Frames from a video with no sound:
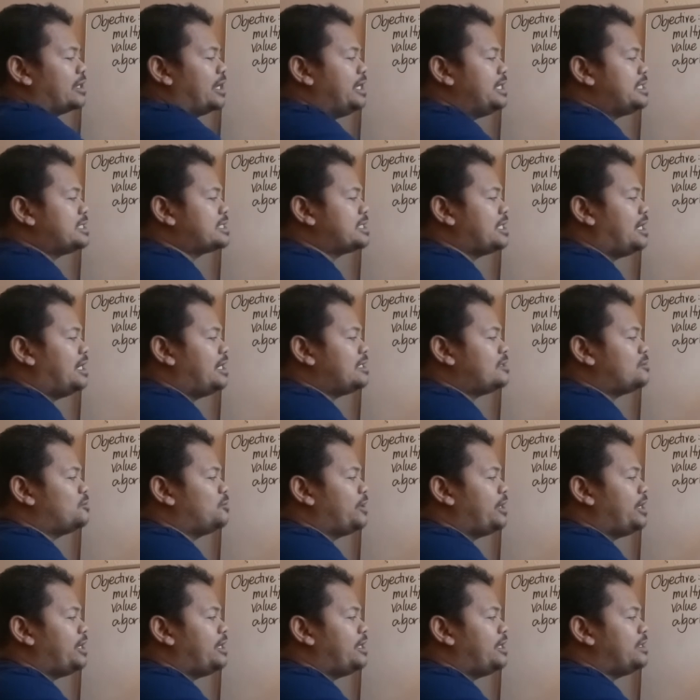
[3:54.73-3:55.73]
Okay, start
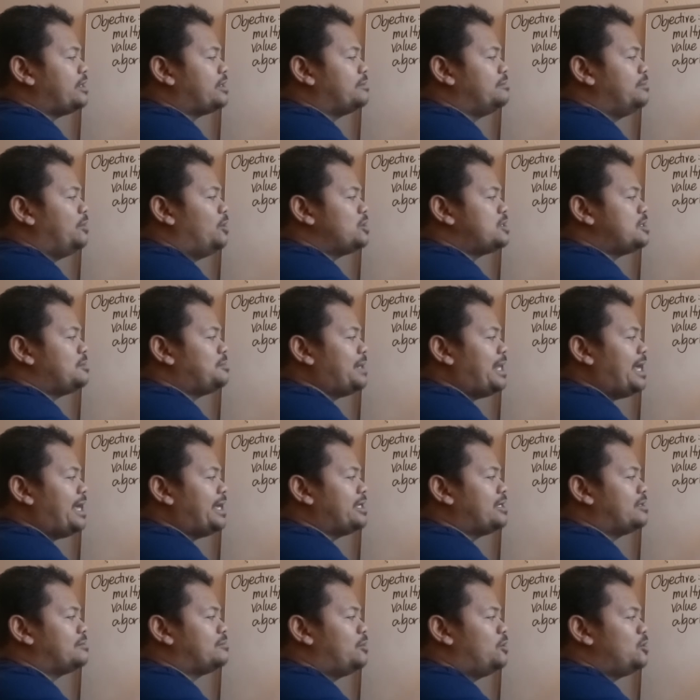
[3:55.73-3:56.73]
with
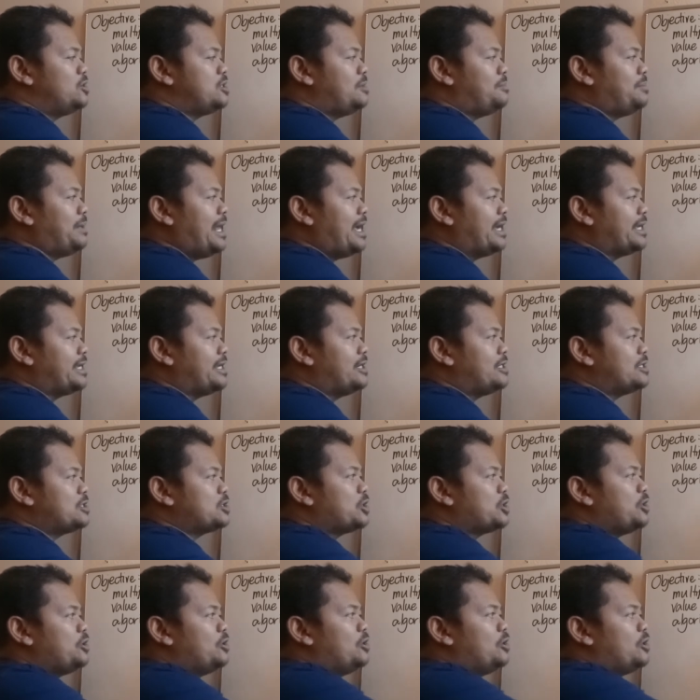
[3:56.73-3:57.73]
multiplying your multiplier
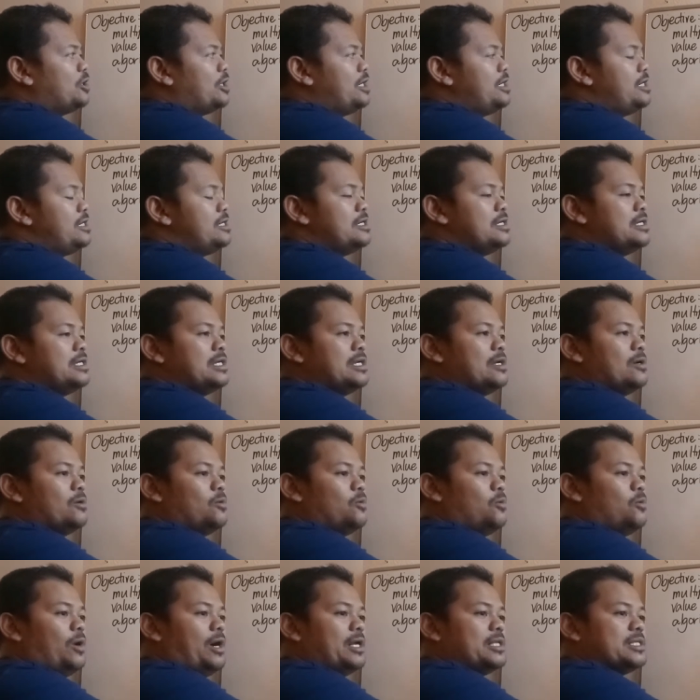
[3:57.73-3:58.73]
to your
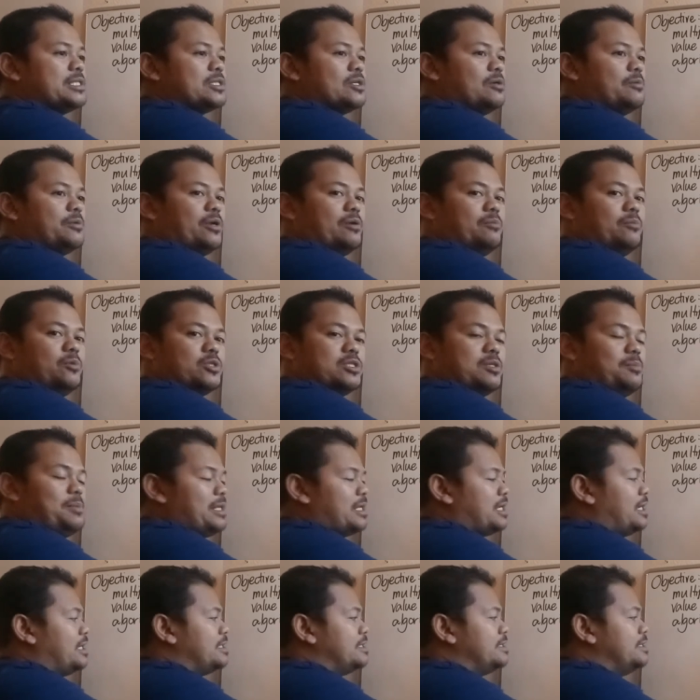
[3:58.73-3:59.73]
ones of your
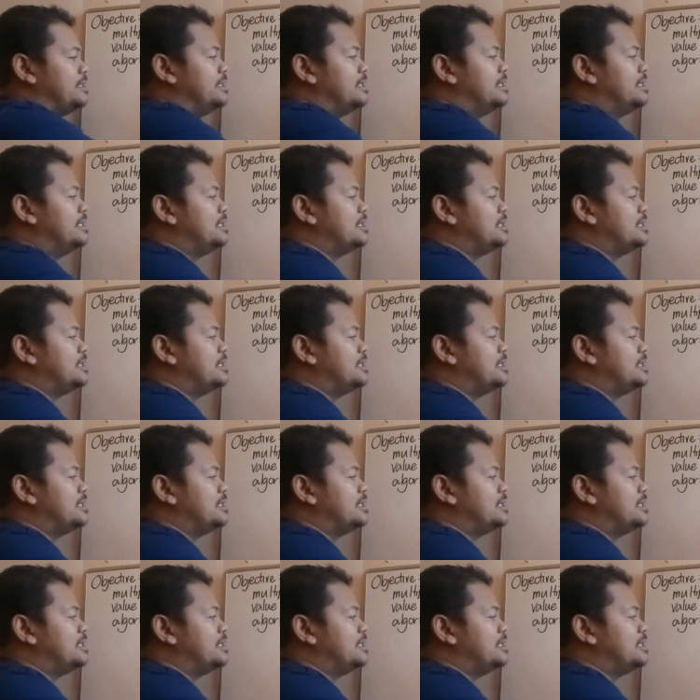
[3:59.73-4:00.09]
multiplicand.